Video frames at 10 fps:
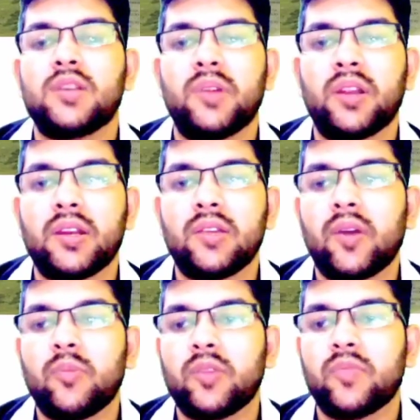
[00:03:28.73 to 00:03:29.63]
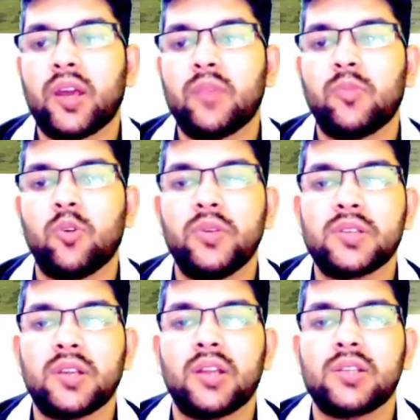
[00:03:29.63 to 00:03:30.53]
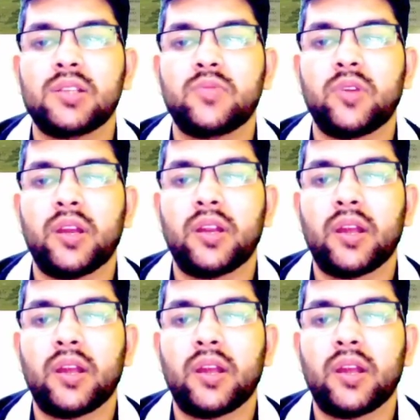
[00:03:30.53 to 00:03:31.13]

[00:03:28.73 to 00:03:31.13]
95.5, OBC 96.8,